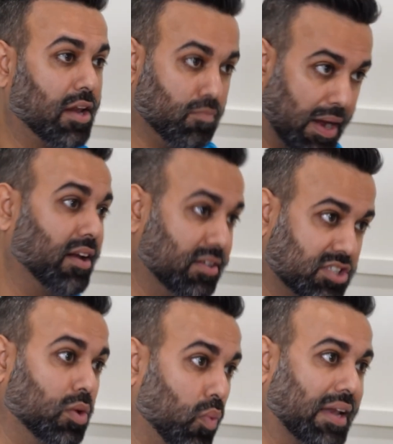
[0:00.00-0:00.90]
You might
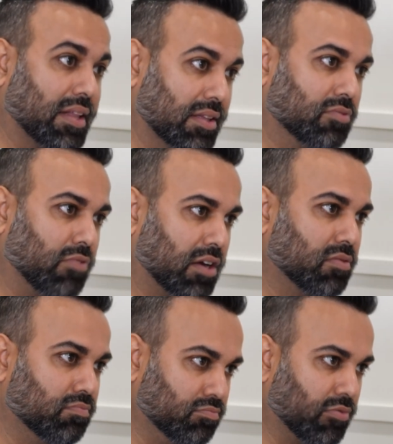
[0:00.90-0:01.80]
still wait till write
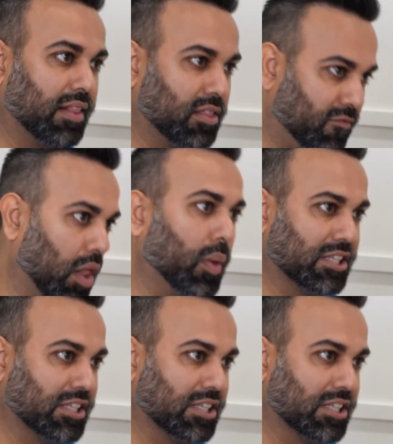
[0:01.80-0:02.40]
the following